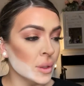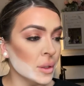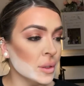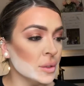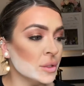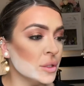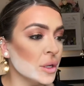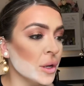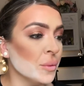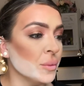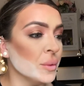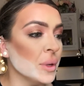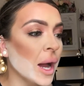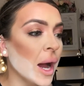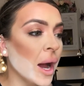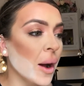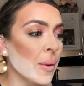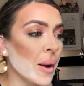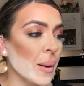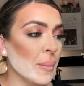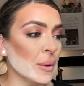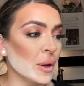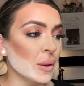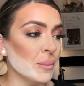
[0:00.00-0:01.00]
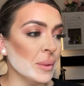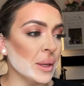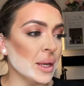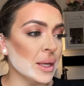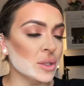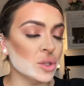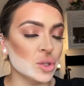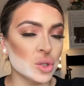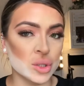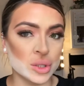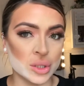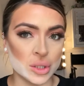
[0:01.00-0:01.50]
So now I'm going to be
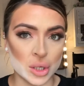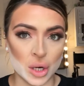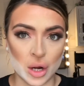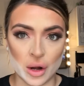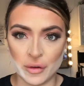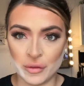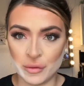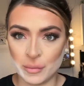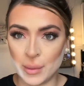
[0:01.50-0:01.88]
dusting off